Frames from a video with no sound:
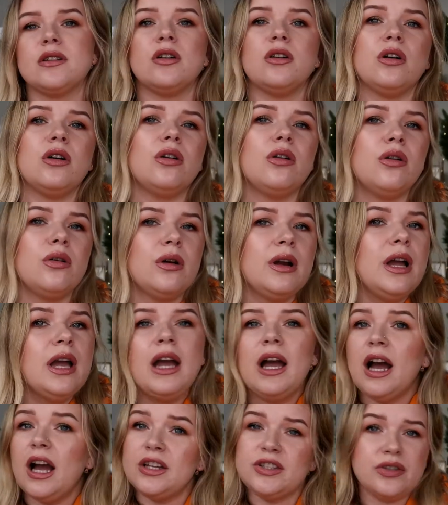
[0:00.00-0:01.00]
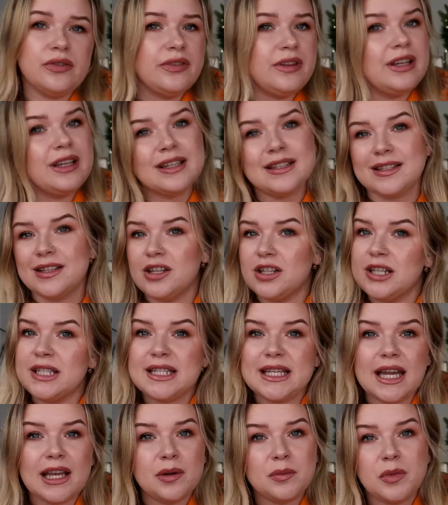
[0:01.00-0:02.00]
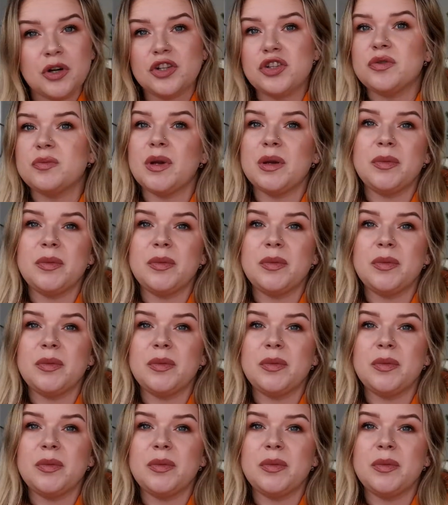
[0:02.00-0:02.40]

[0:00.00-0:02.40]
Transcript: so I don't think it's going to take much,